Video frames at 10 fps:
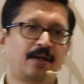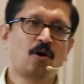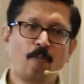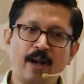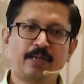
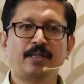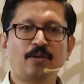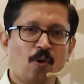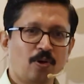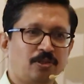Go back to the
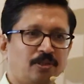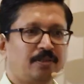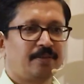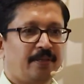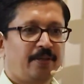
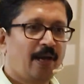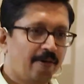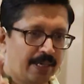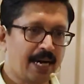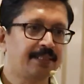course, you
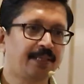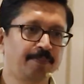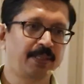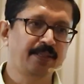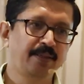have written
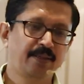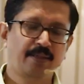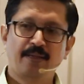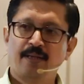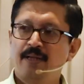something,
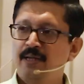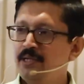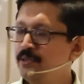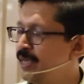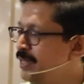
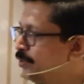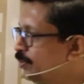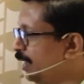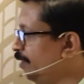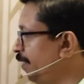you can quickly